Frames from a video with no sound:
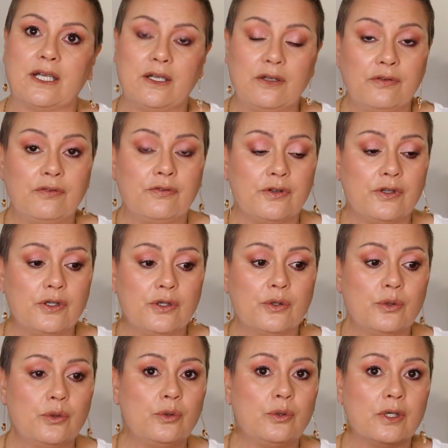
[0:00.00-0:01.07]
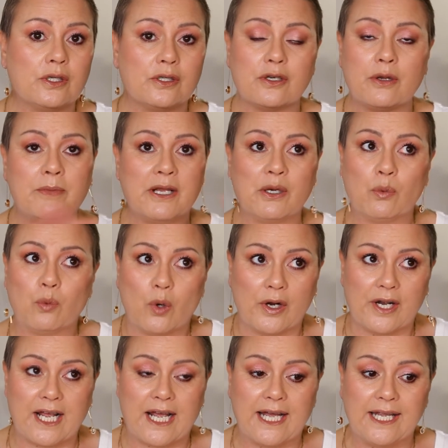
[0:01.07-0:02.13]
If you, no matter
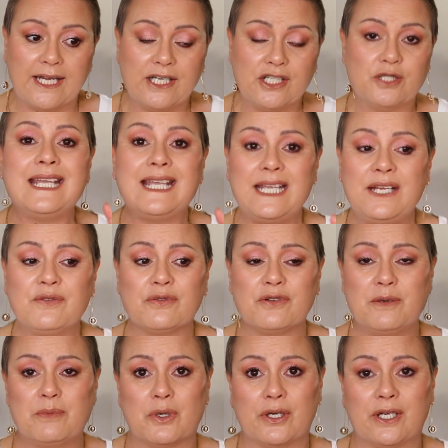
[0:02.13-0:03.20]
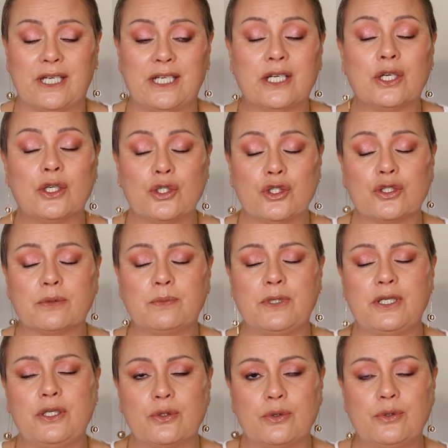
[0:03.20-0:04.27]
what age, everybody should
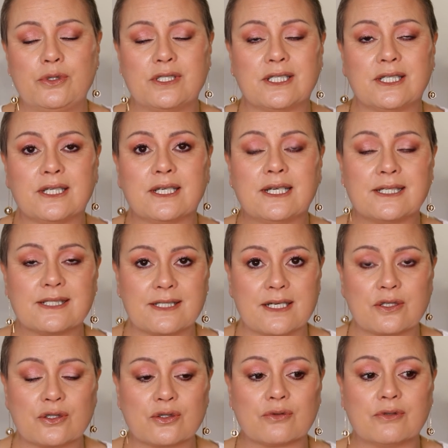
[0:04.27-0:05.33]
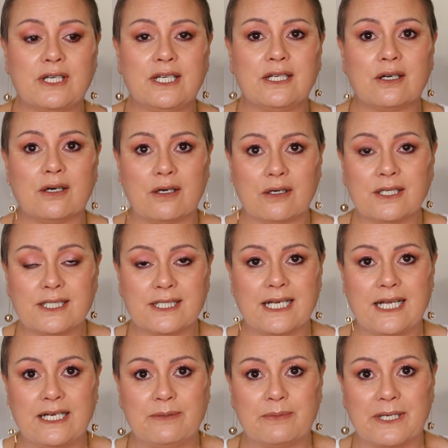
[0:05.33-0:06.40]
be using sunscreen on a
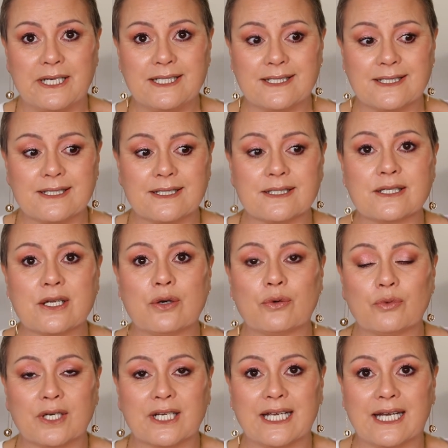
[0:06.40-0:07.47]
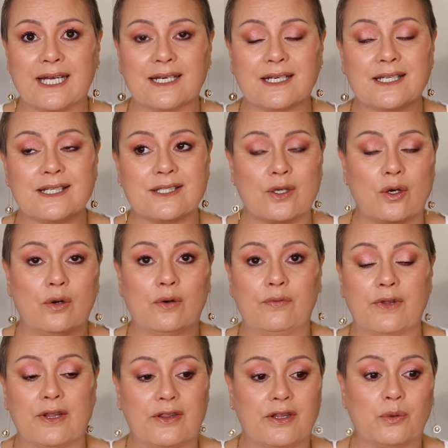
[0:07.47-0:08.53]
daily basis, regardless
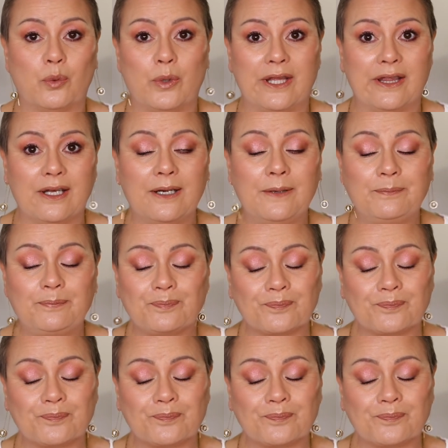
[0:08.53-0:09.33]
of the weather.